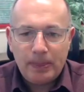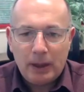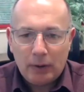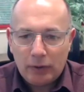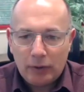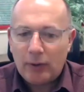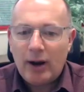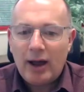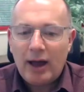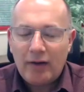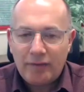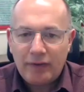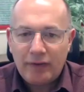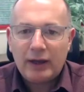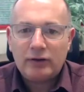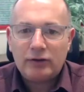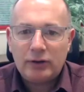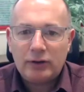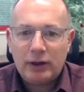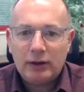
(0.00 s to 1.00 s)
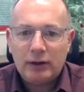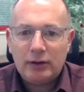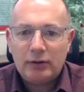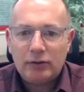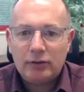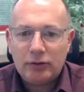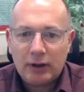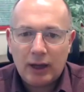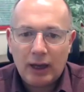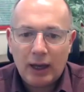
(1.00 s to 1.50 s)
there are
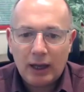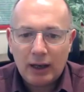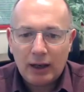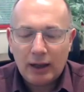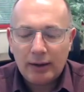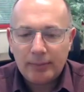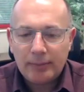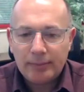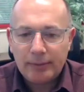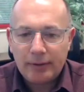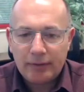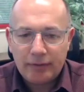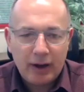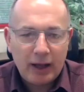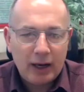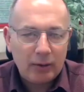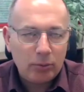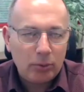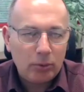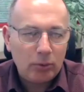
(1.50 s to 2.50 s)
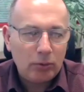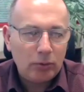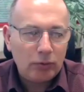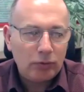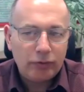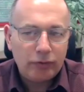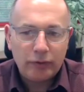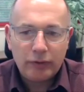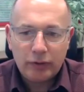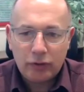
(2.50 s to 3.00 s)
vaccines again available
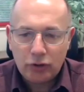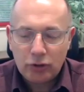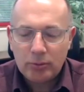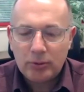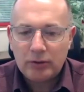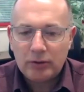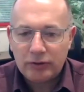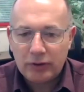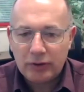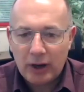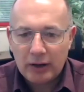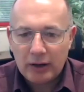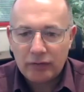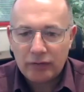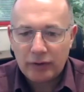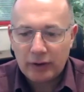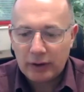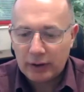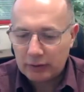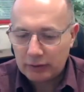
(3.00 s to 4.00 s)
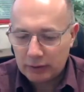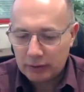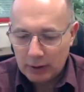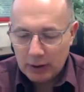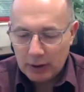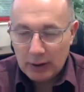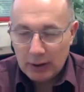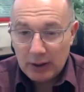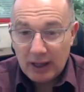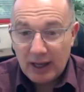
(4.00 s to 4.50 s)
for the human side of things.
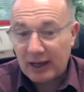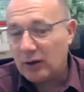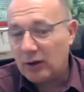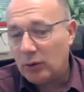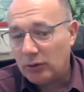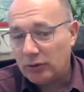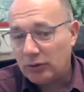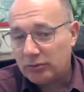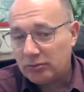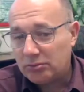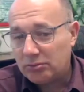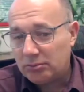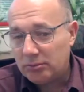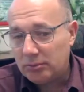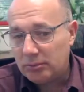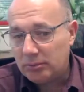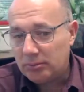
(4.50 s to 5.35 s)
And of course,